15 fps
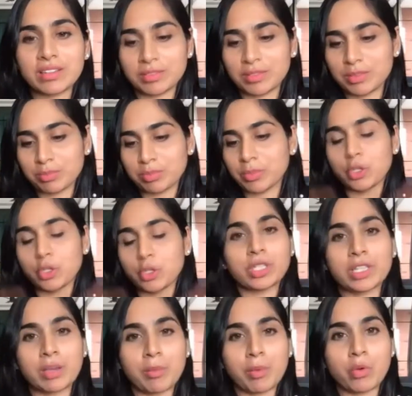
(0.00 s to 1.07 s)

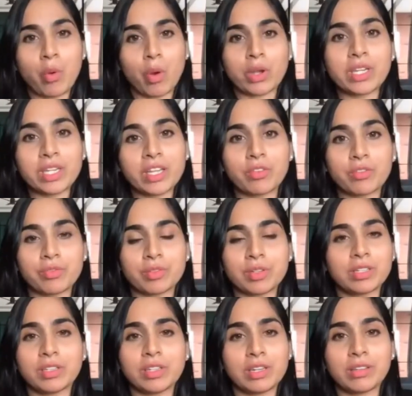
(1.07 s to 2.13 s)
the quantity of
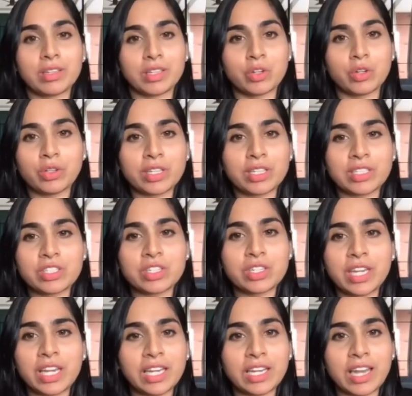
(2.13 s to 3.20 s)
it's
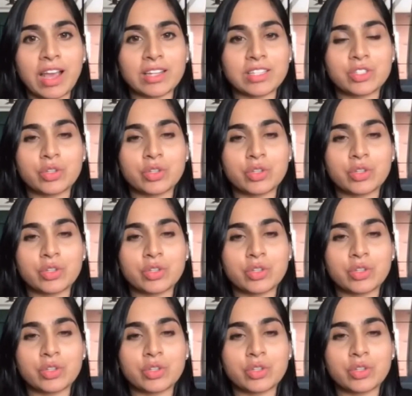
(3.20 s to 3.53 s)
really large,